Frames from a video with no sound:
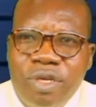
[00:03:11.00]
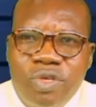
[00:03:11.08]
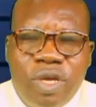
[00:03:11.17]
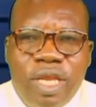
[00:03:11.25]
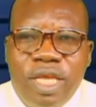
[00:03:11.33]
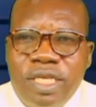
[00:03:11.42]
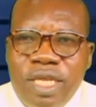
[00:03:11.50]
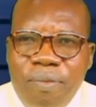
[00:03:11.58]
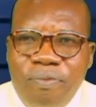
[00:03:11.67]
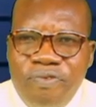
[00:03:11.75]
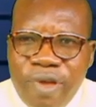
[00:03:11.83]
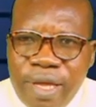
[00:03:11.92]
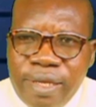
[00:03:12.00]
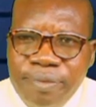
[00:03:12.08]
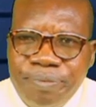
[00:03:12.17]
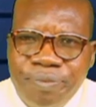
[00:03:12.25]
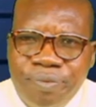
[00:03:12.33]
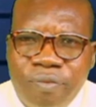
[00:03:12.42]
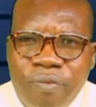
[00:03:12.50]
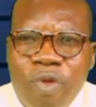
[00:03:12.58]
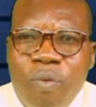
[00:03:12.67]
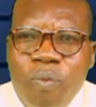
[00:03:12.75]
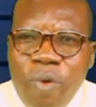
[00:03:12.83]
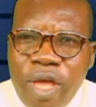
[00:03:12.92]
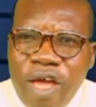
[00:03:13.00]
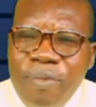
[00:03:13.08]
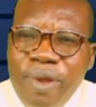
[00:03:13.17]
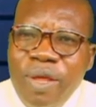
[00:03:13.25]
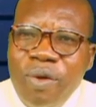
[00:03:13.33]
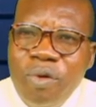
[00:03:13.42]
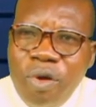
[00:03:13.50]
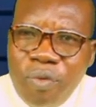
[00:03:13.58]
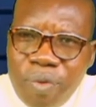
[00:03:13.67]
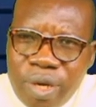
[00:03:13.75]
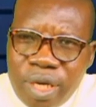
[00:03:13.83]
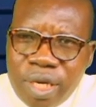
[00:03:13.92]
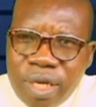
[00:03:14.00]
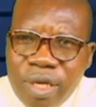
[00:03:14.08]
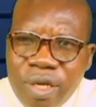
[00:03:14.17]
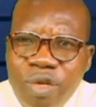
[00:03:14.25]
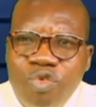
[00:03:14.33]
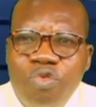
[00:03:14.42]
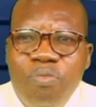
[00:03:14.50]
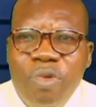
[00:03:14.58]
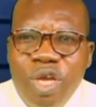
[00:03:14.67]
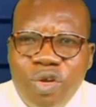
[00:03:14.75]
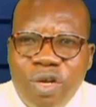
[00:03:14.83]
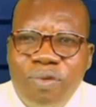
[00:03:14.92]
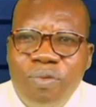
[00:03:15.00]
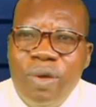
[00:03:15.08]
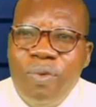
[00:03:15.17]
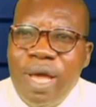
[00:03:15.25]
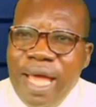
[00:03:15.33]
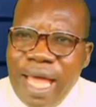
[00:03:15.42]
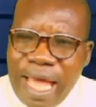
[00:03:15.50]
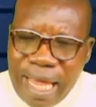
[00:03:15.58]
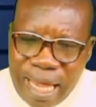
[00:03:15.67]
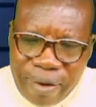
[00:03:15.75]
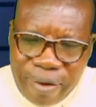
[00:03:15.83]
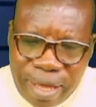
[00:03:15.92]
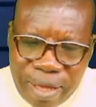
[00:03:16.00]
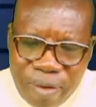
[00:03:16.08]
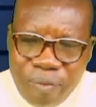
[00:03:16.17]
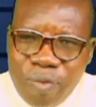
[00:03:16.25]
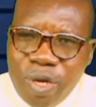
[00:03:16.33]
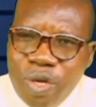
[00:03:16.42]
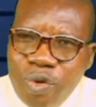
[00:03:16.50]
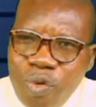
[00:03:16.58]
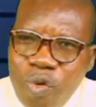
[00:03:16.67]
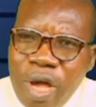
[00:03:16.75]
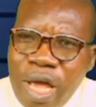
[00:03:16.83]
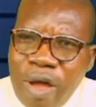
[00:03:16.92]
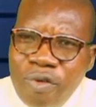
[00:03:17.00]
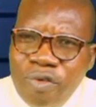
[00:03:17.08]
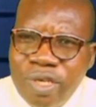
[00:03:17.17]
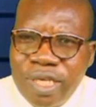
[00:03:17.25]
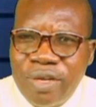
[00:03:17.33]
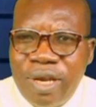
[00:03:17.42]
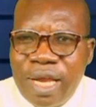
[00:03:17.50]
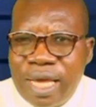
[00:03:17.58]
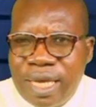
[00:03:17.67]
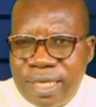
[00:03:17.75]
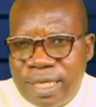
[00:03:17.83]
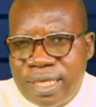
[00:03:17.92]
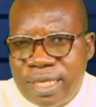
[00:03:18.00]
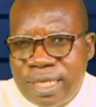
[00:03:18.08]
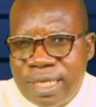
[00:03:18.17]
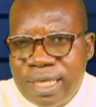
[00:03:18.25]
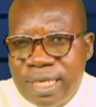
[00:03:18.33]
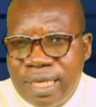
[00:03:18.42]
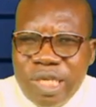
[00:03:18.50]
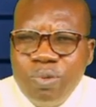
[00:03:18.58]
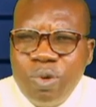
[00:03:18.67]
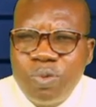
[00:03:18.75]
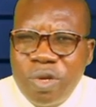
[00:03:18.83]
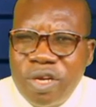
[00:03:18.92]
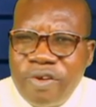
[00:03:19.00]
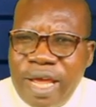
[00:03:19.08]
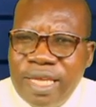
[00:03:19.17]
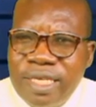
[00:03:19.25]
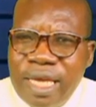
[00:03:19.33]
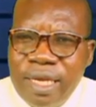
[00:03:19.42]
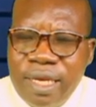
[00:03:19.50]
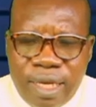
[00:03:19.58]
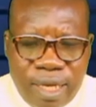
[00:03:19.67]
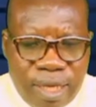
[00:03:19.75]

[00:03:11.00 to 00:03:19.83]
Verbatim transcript: So, in the same vein, we have been encouraged to make sure that when we are angry, we should know how to settle our cases. This was what Christ said.